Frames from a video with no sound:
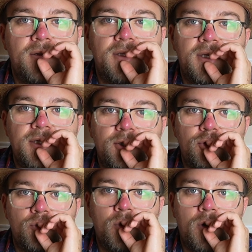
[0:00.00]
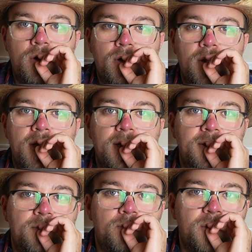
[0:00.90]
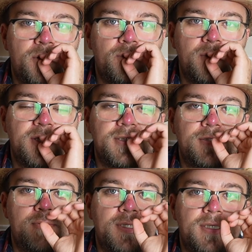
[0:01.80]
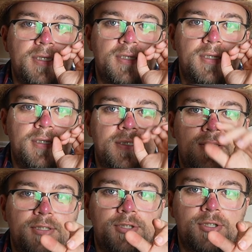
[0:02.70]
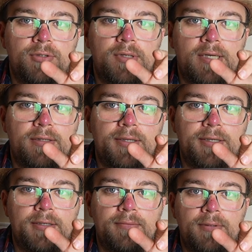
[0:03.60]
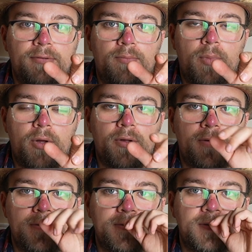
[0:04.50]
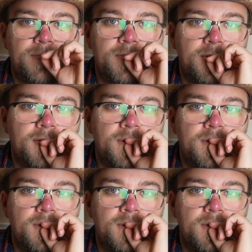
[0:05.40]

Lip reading: like a straw and you blew into it to shoot out like a little ball or something.